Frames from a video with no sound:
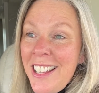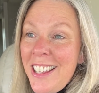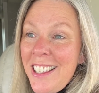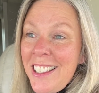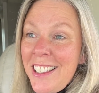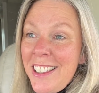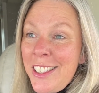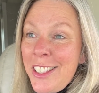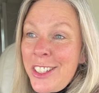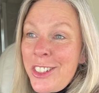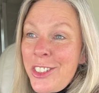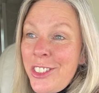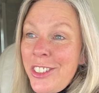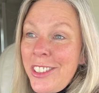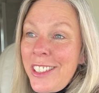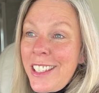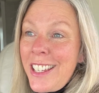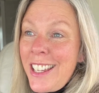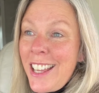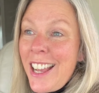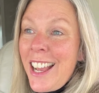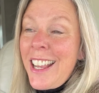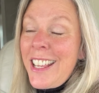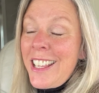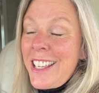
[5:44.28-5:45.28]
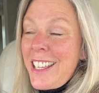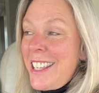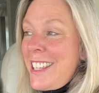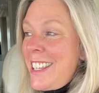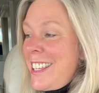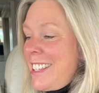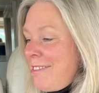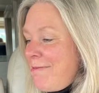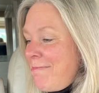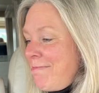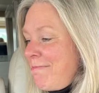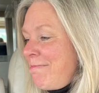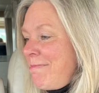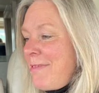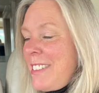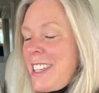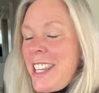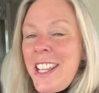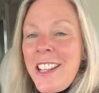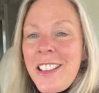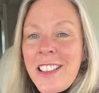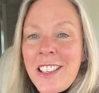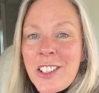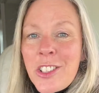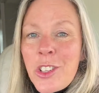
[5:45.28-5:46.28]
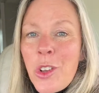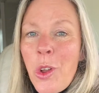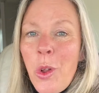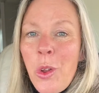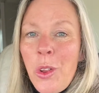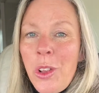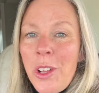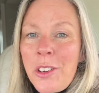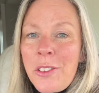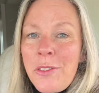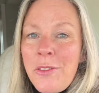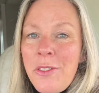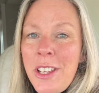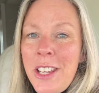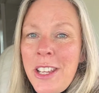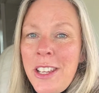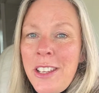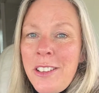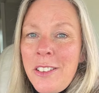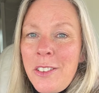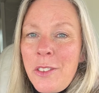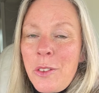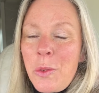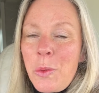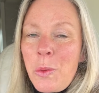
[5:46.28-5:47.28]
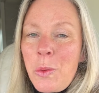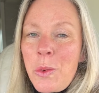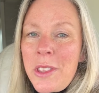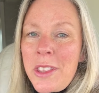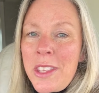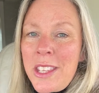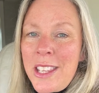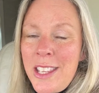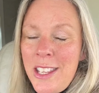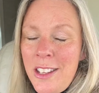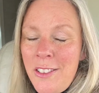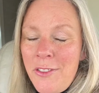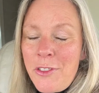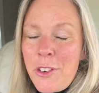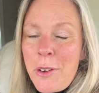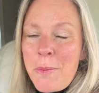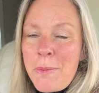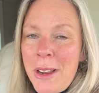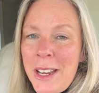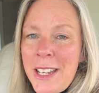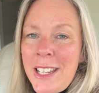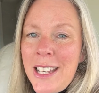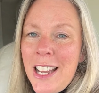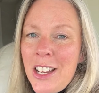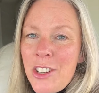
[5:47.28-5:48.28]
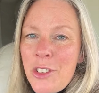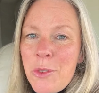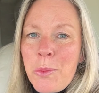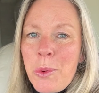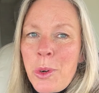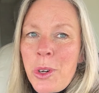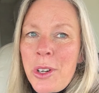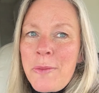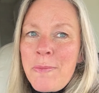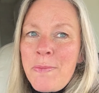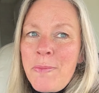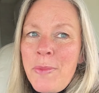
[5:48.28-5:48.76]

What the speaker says: Literally, I can heat this whole RV with the heat from my dashboard.